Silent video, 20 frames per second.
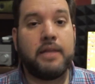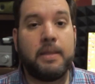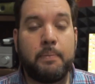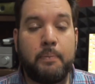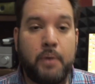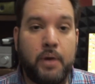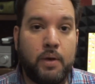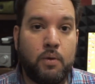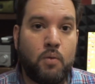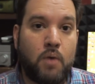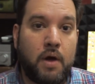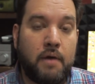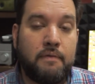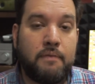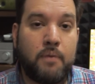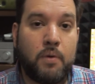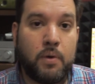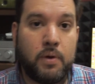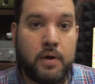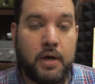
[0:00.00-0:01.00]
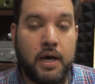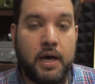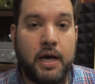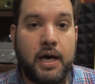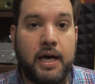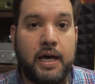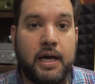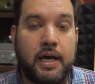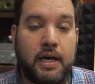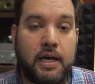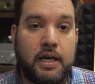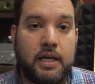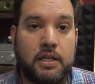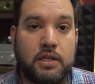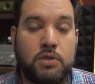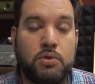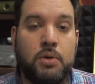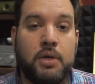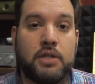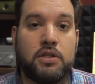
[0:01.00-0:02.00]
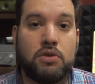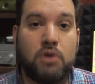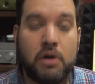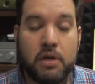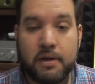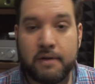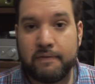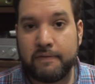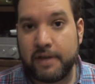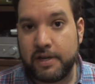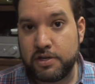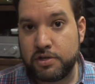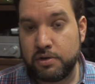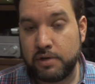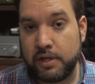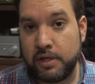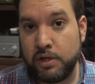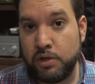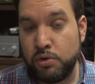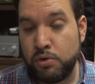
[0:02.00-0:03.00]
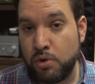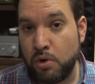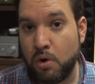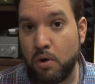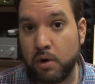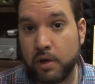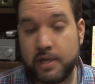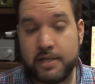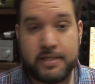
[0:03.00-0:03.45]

They bring one for to a toy convention in New York.